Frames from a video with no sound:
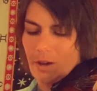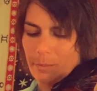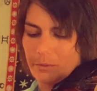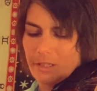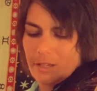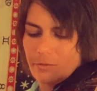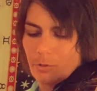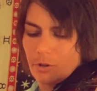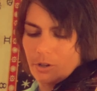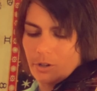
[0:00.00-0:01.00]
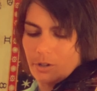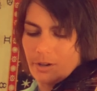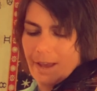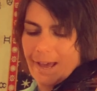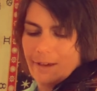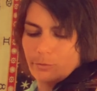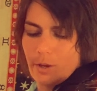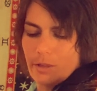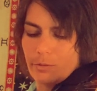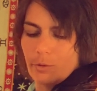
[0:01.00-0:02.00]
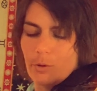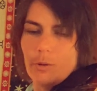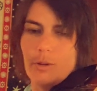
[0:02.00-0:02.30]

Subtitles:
I believe we're halfway through.